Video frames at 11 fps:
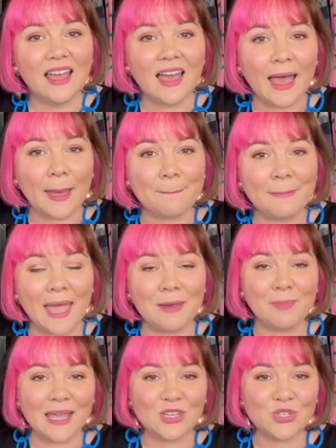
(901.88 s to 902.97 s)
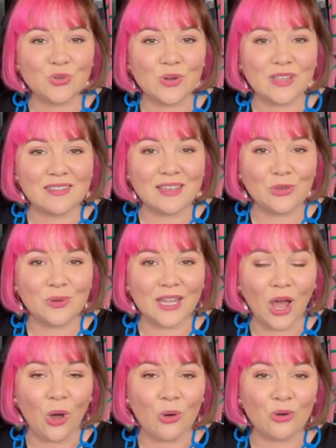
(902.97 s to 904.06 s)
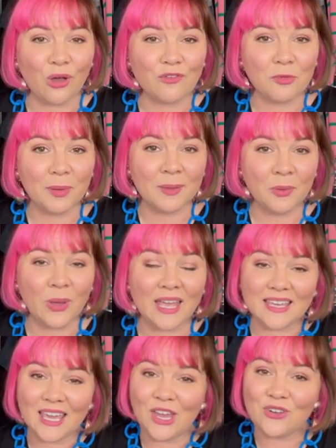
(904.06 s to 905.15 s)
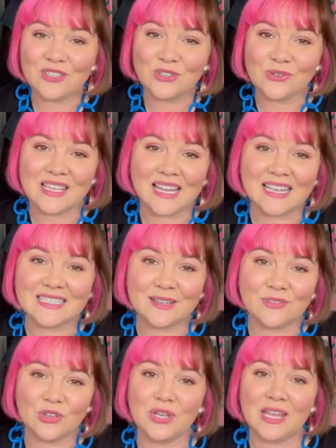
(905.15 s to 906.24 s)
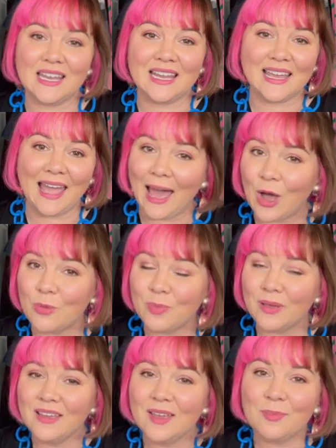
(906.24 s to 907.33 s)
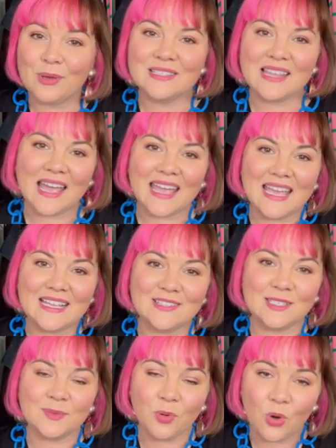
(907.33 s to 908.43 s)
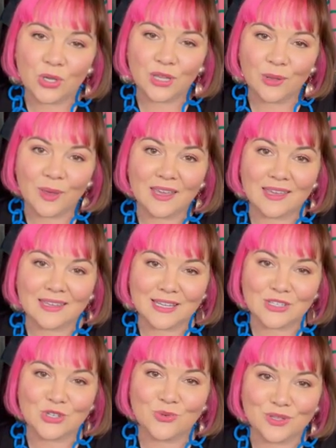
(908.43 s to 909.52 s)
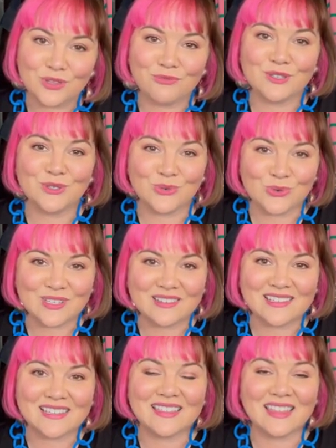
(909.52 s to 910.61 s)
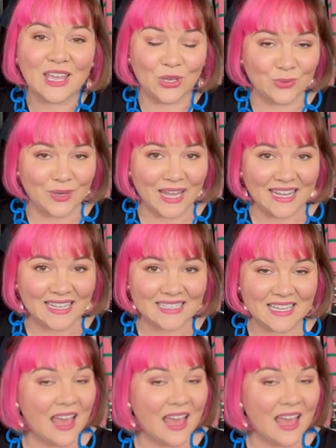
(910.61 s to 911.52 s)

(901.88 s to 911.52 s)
um, and make sure that you get hold of the people at Carers New Zealand if you need any help, because they are here to support you and connect you with the resources that you need.